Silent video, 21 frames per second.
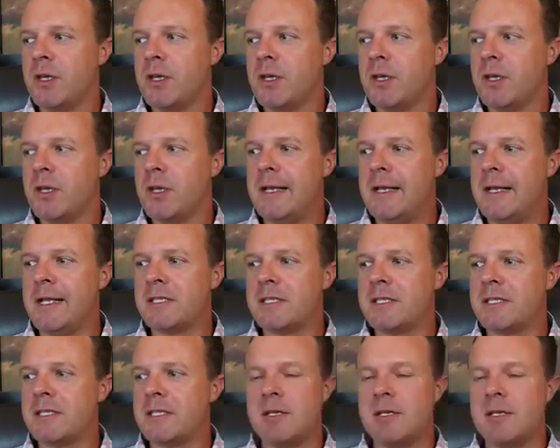
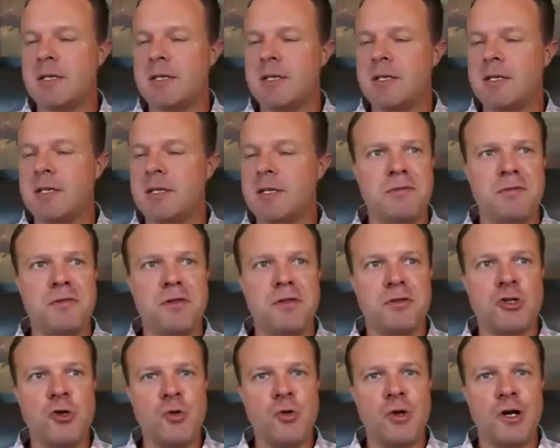it's, the
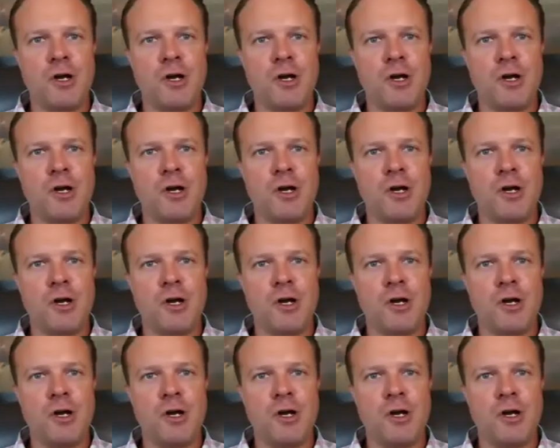two